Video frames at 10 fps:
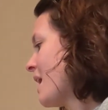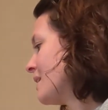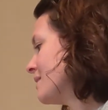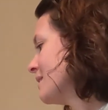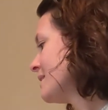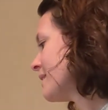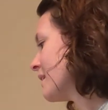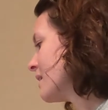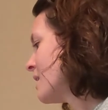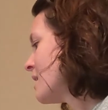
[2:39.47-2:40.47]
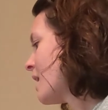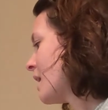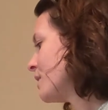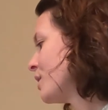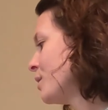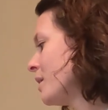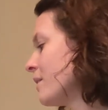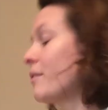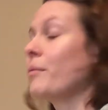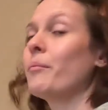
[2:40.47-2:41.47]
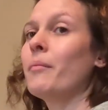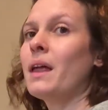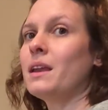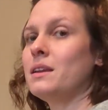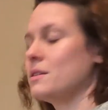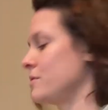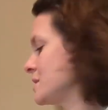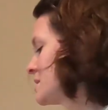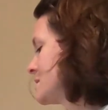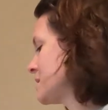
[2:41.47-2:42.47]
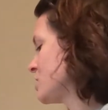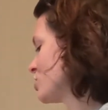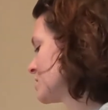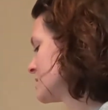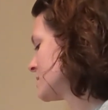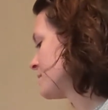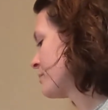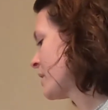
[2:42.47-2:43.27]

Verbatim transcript: and listen, I notice many different sensations.